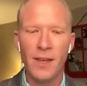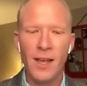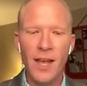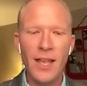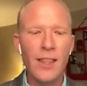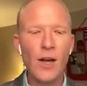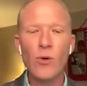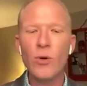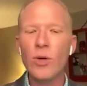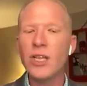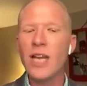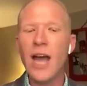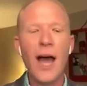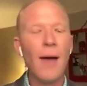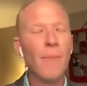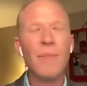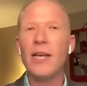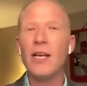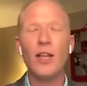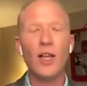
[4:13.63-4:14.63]
There will
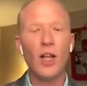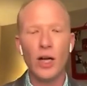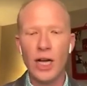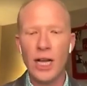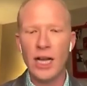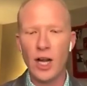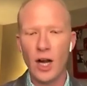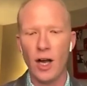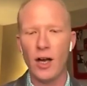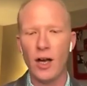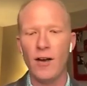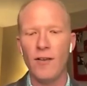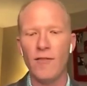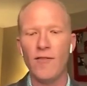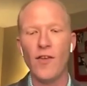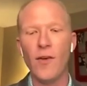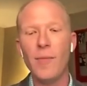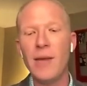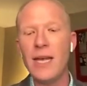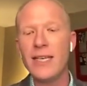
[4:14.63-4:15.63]
not be a learning curve
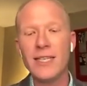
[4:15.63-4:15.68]
for me